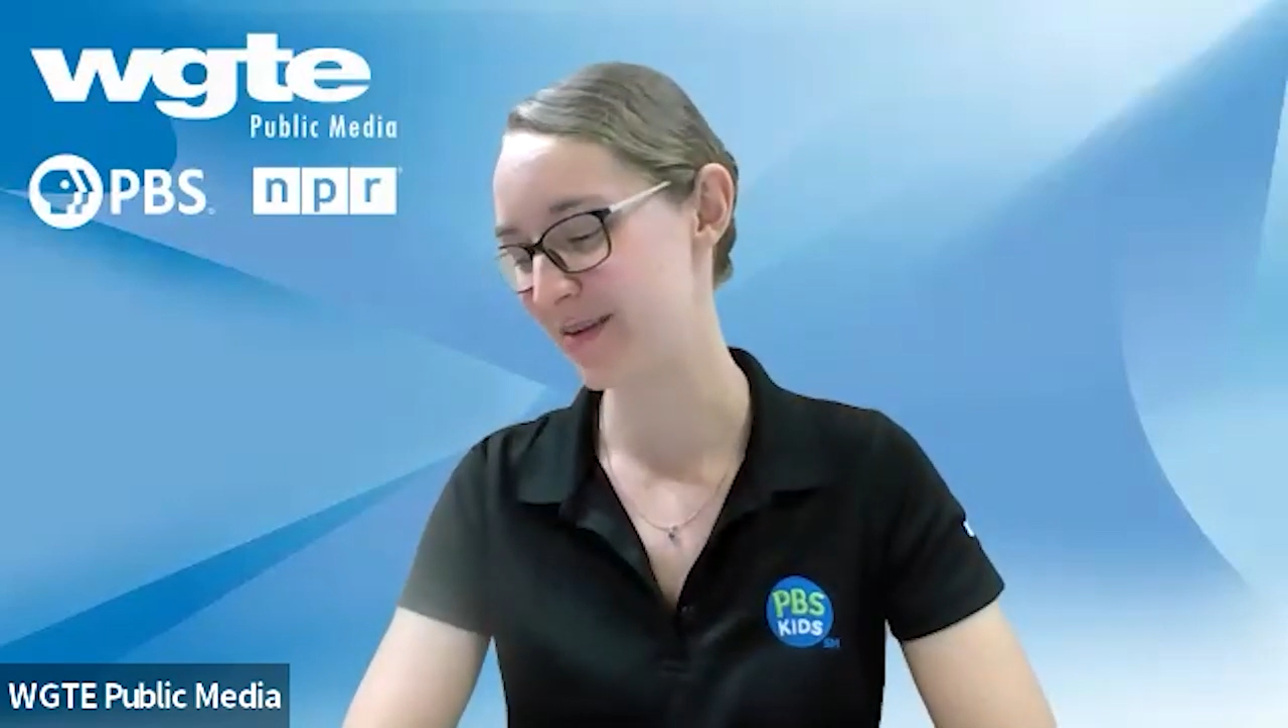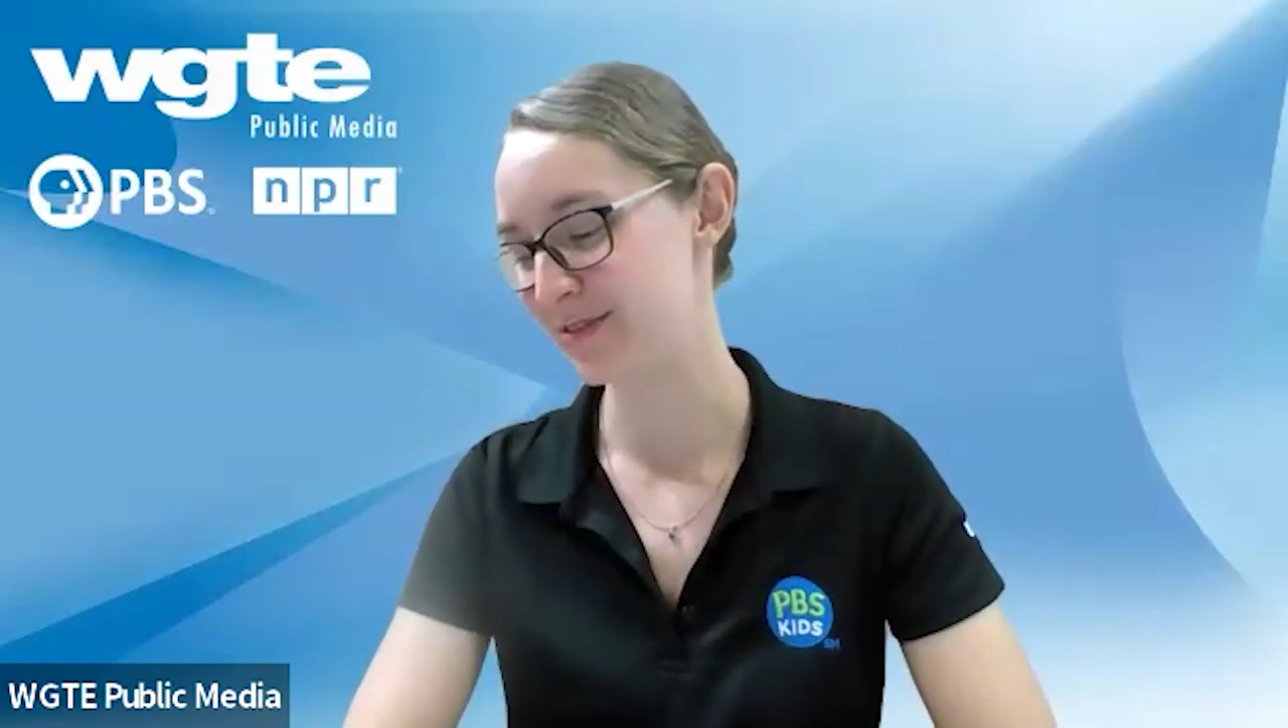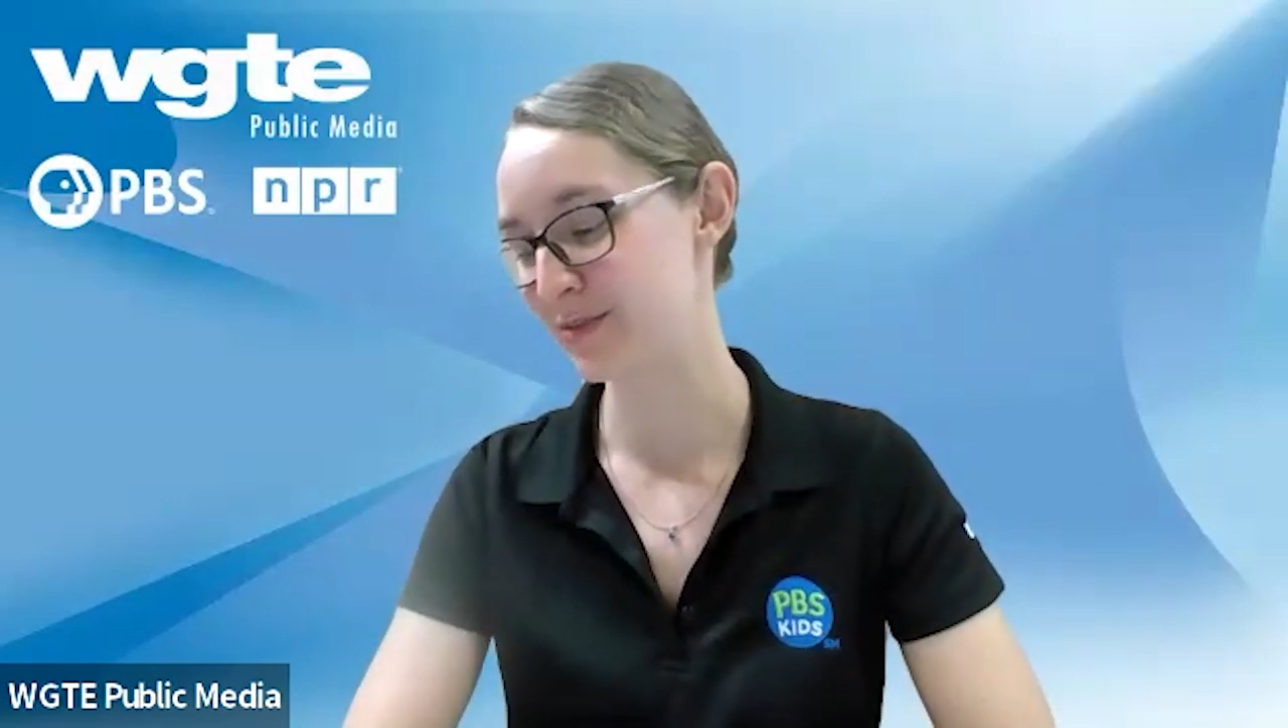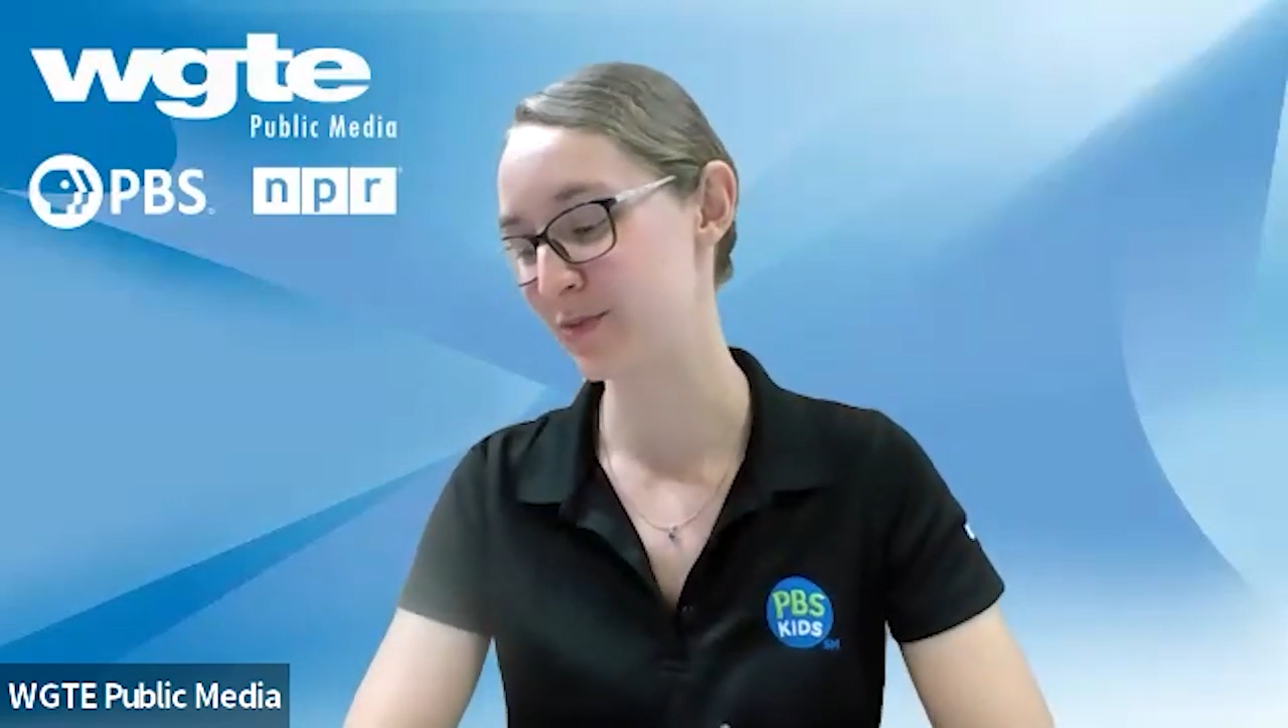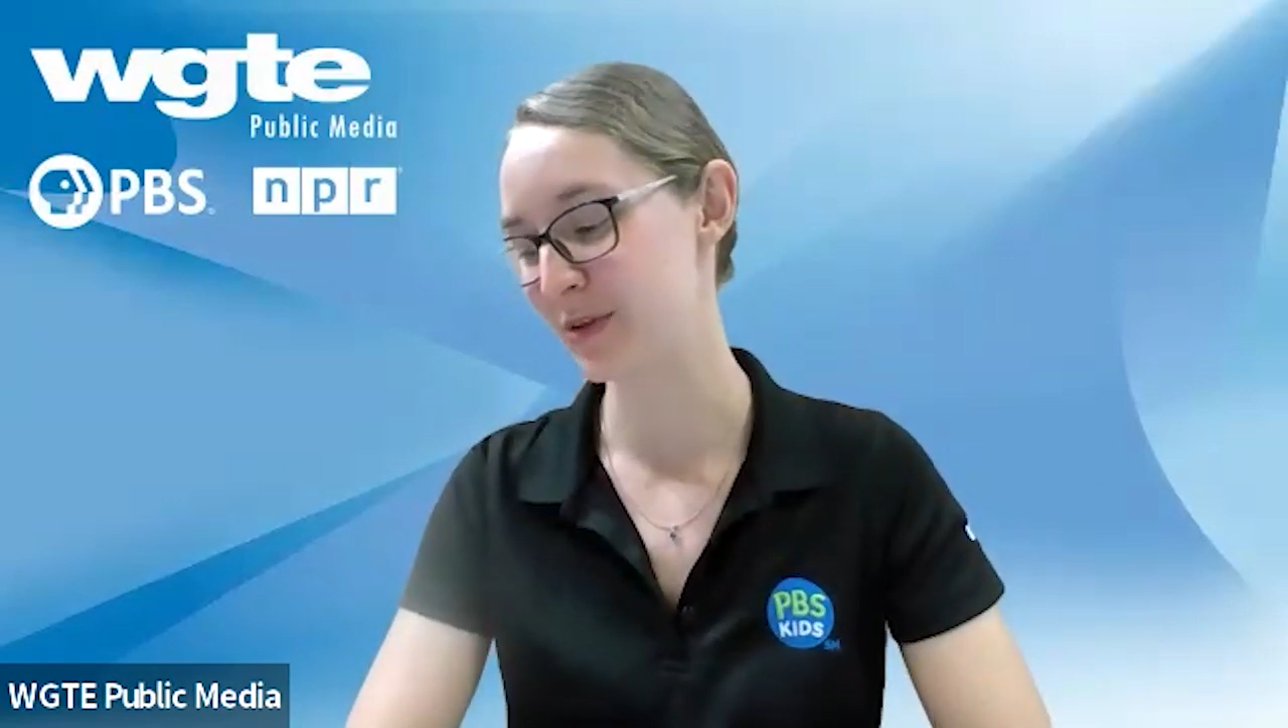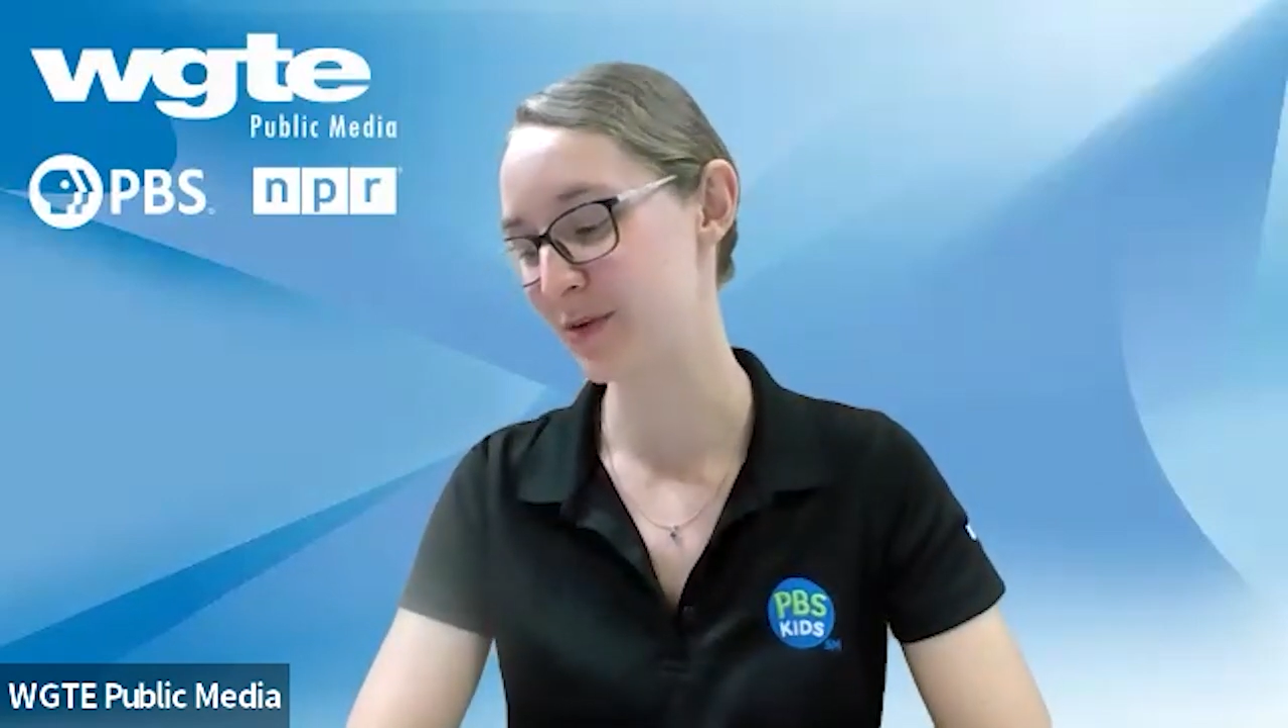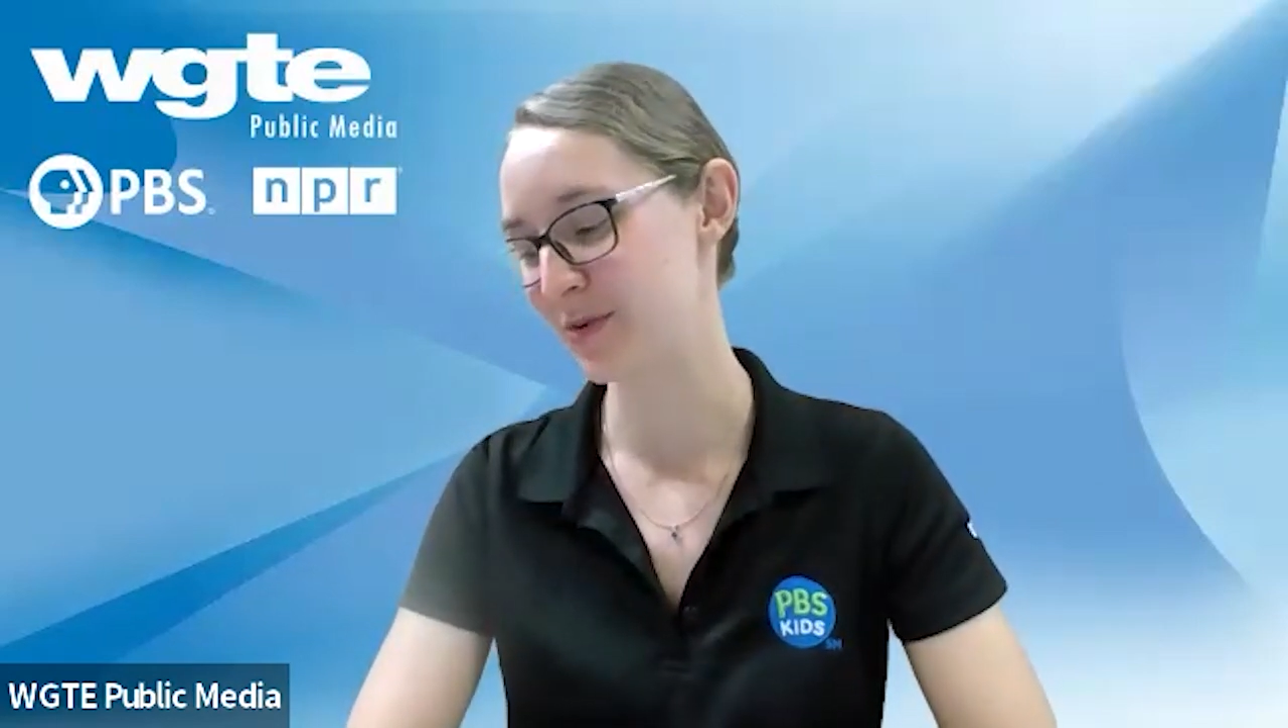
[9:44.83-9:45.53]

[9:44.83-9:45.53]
some really